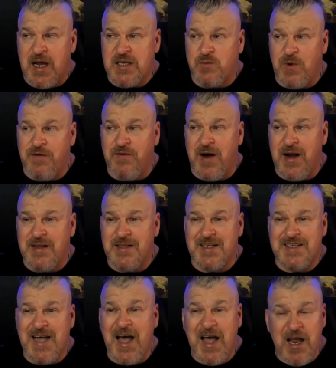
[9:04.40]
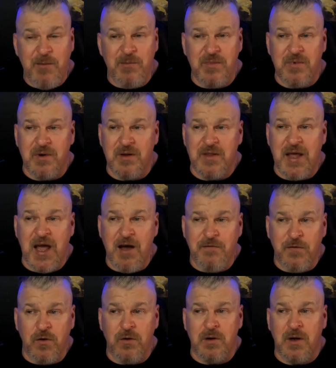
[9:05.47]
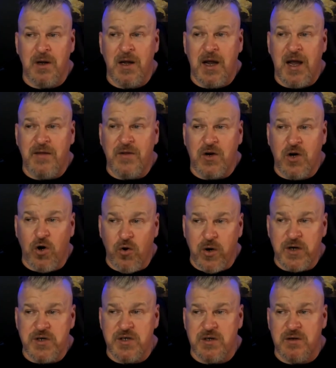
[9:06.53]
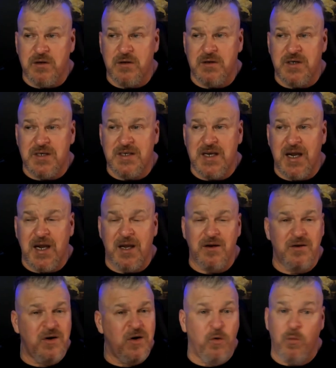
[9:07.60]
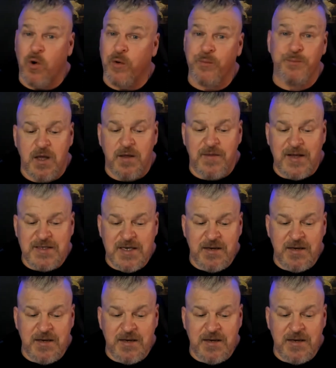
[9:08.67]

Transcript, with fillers: as we find the time, the effort, and the courage to say no more. That's